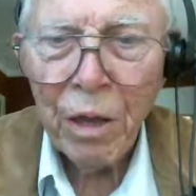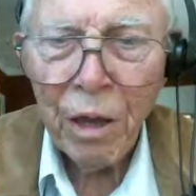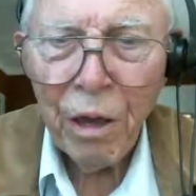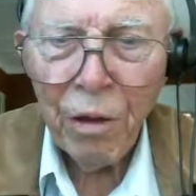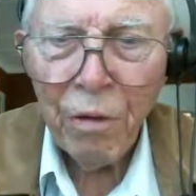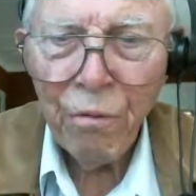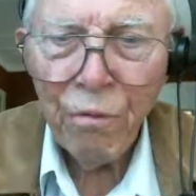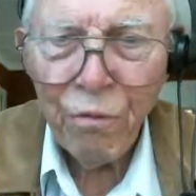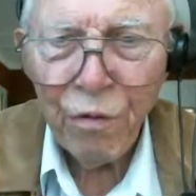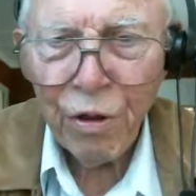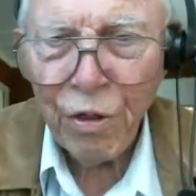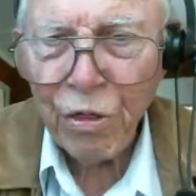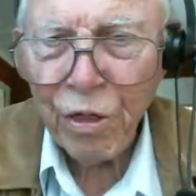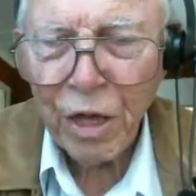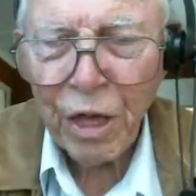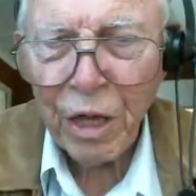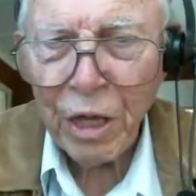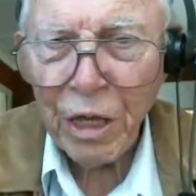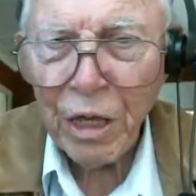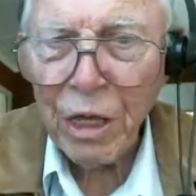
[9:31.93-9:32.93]

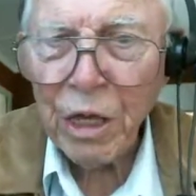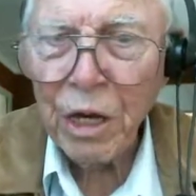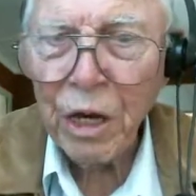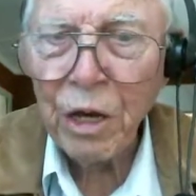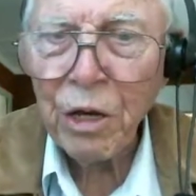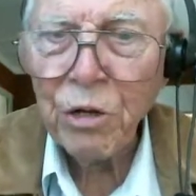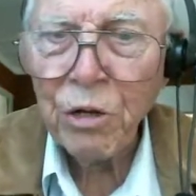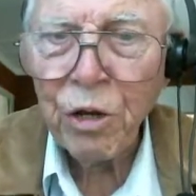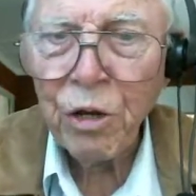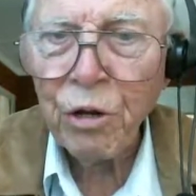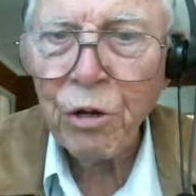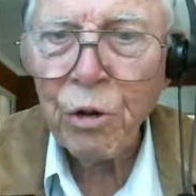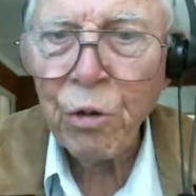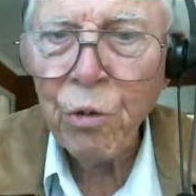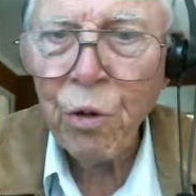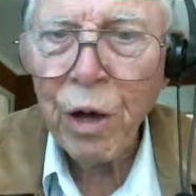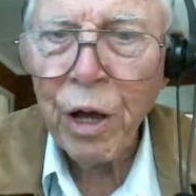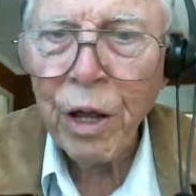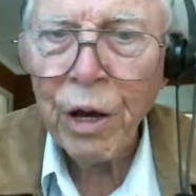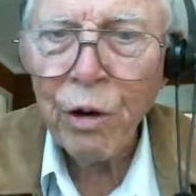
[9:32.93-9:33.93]
everything in it to
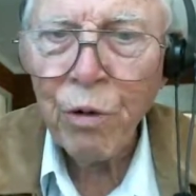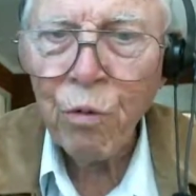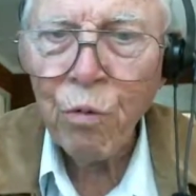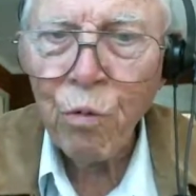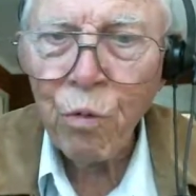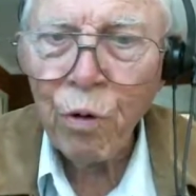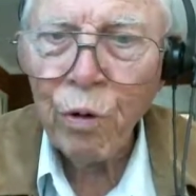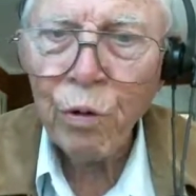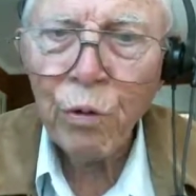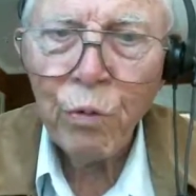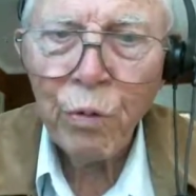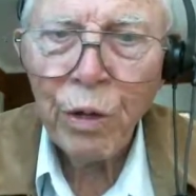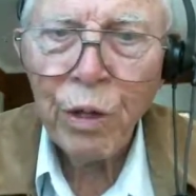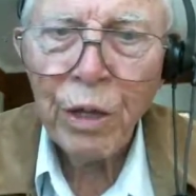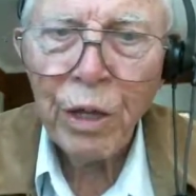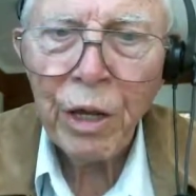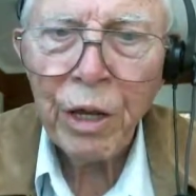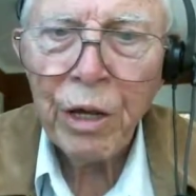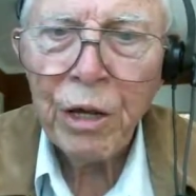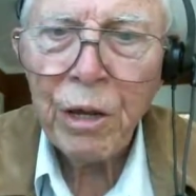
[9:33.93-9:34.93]
know how to work
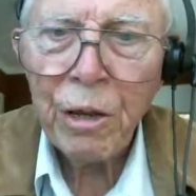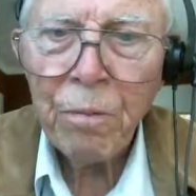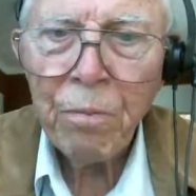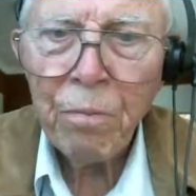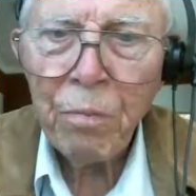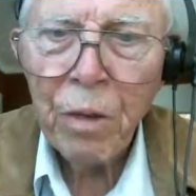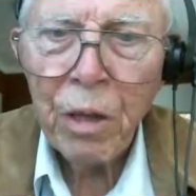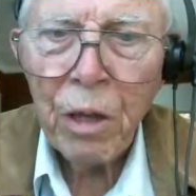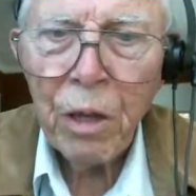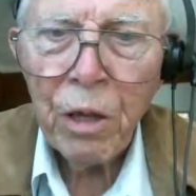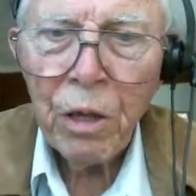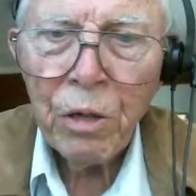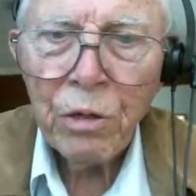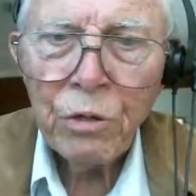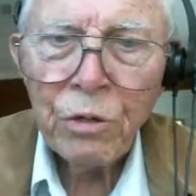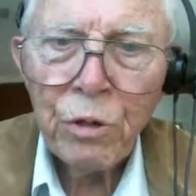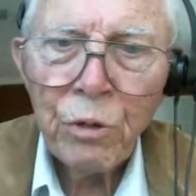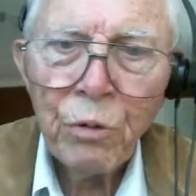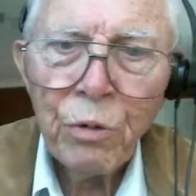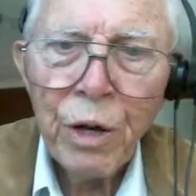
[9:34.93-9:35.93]
with it.
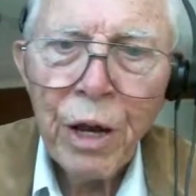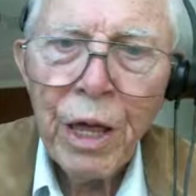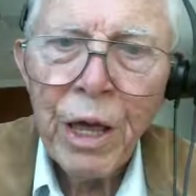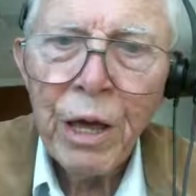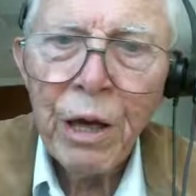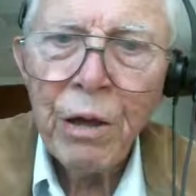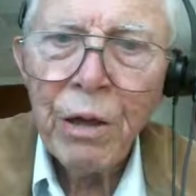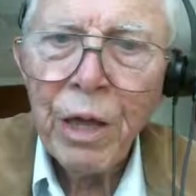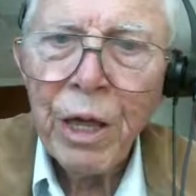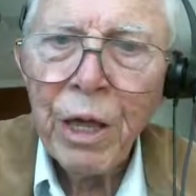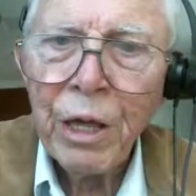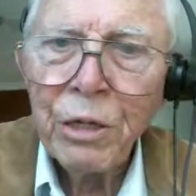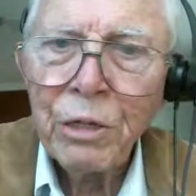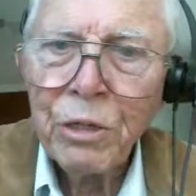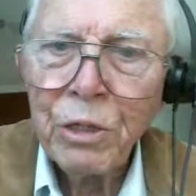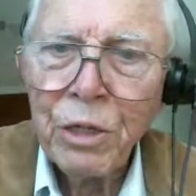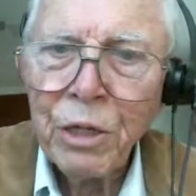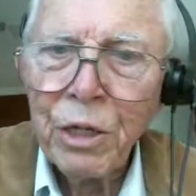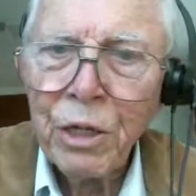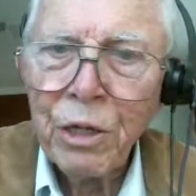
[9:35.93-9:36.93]
So now
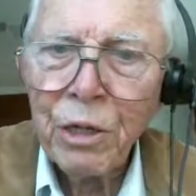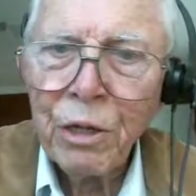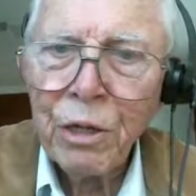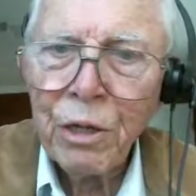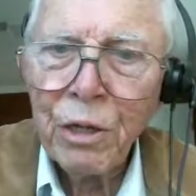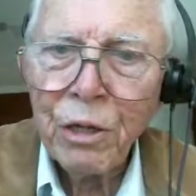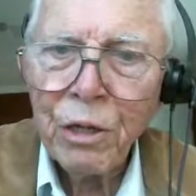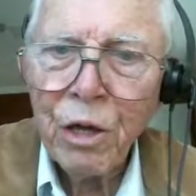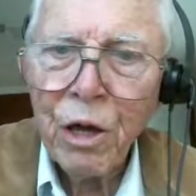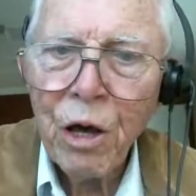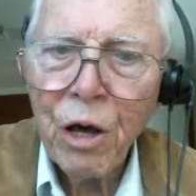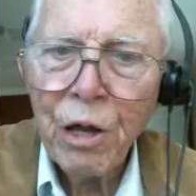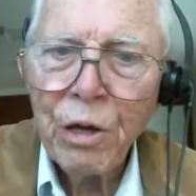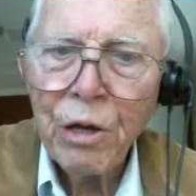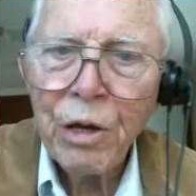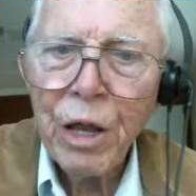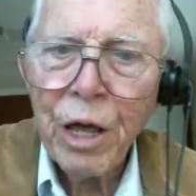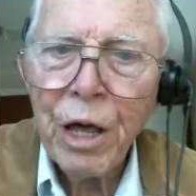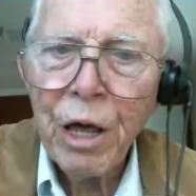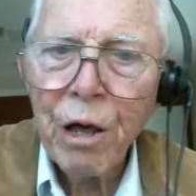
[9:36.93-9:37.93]
as the
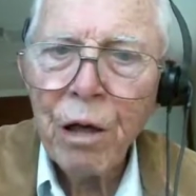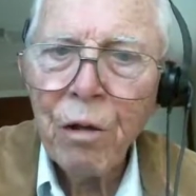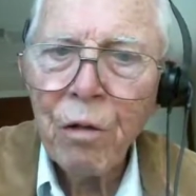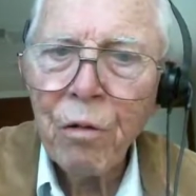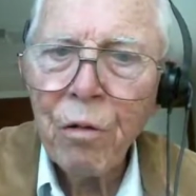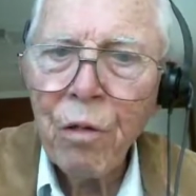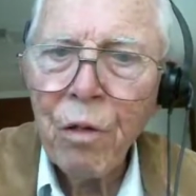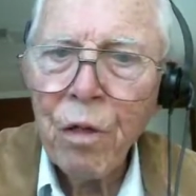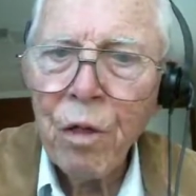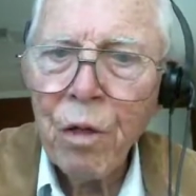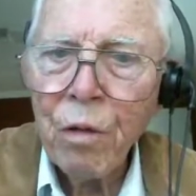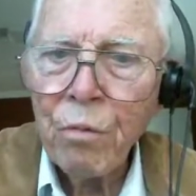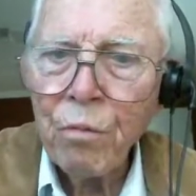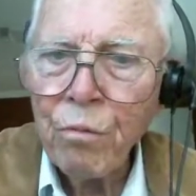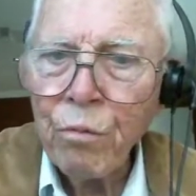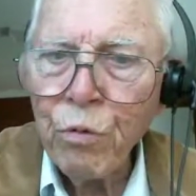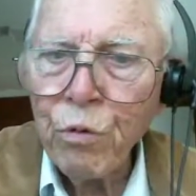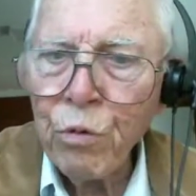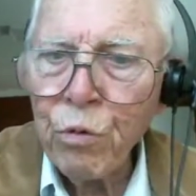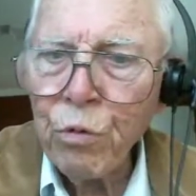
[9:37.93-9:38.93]
condyle
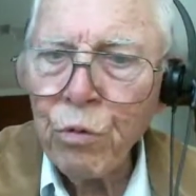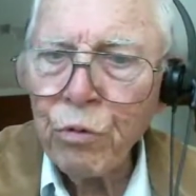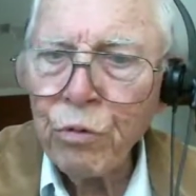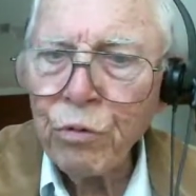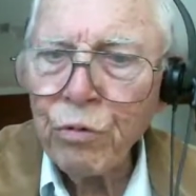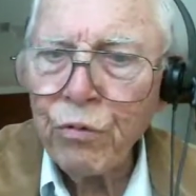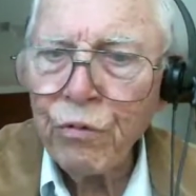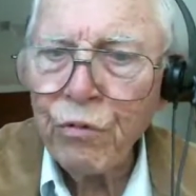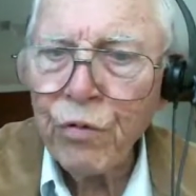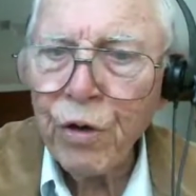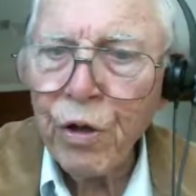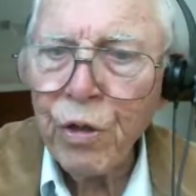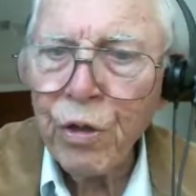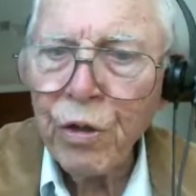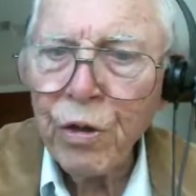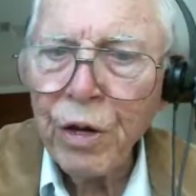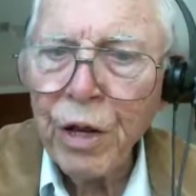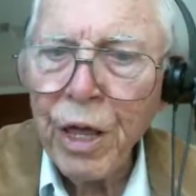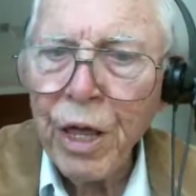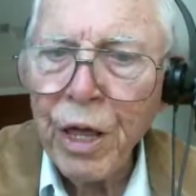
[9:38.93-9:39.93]
moves
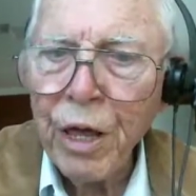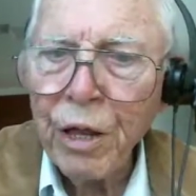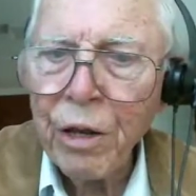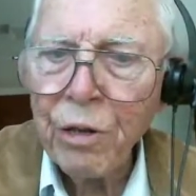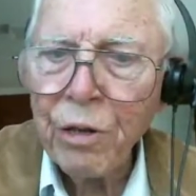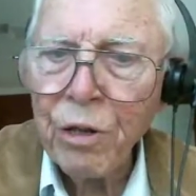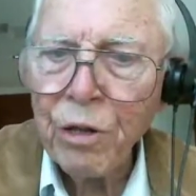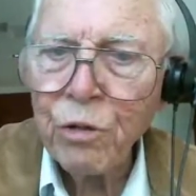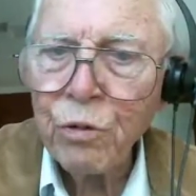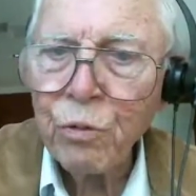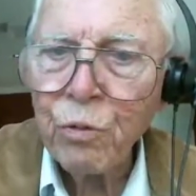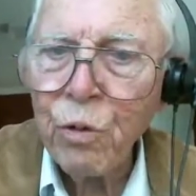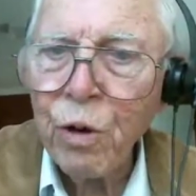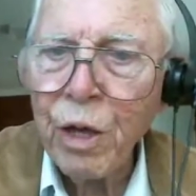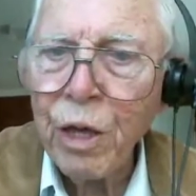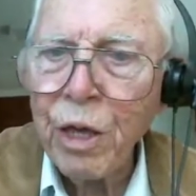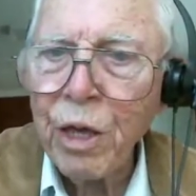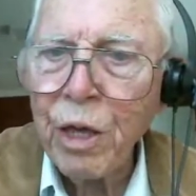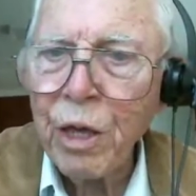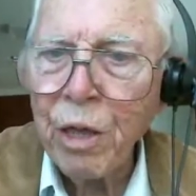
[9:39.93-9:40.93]
further down this
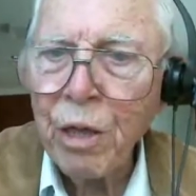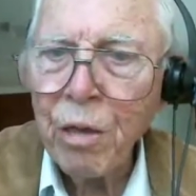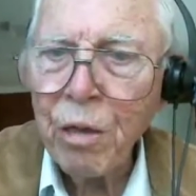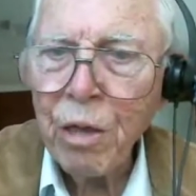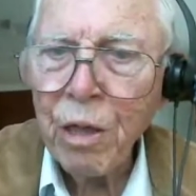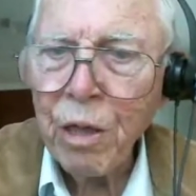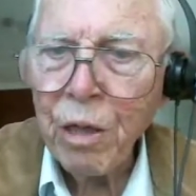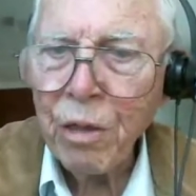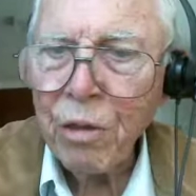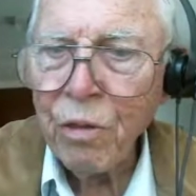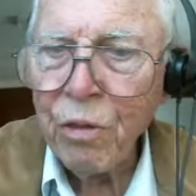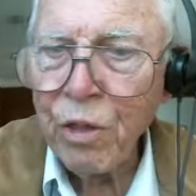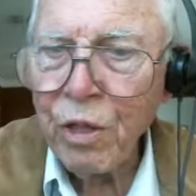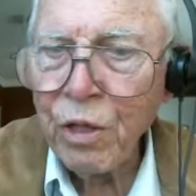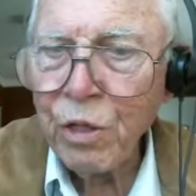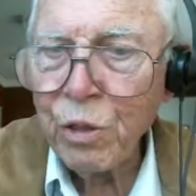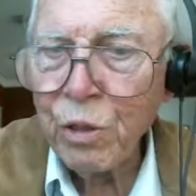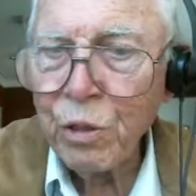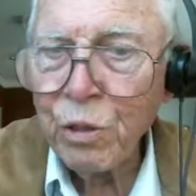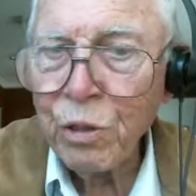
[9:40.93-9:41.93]
way,
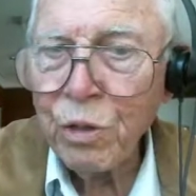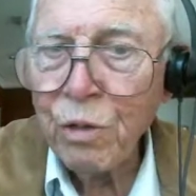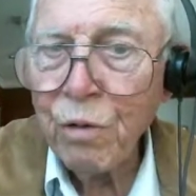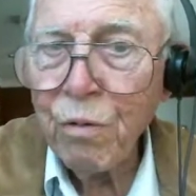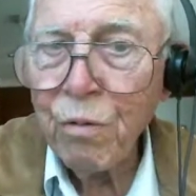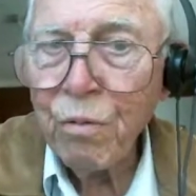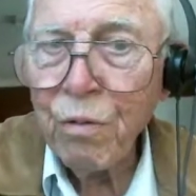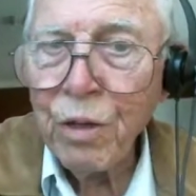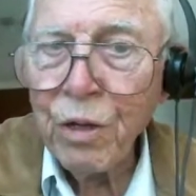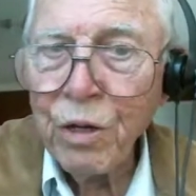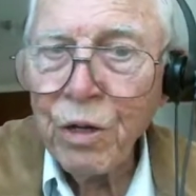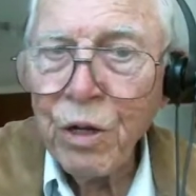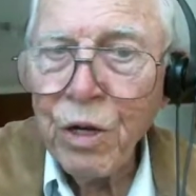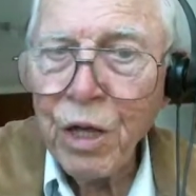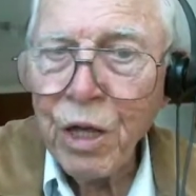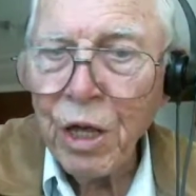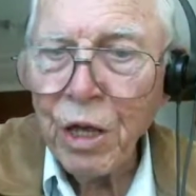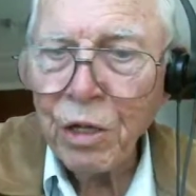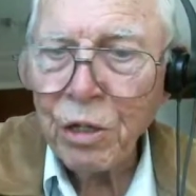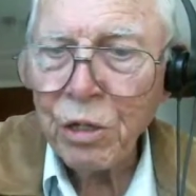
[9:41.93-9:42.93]
this
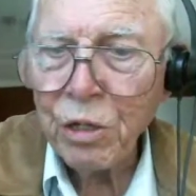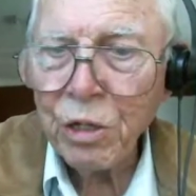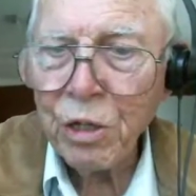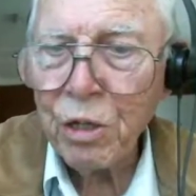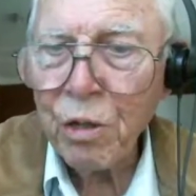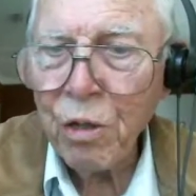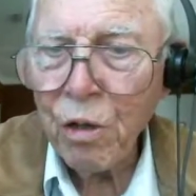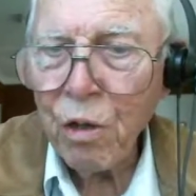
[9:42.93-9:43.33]
disc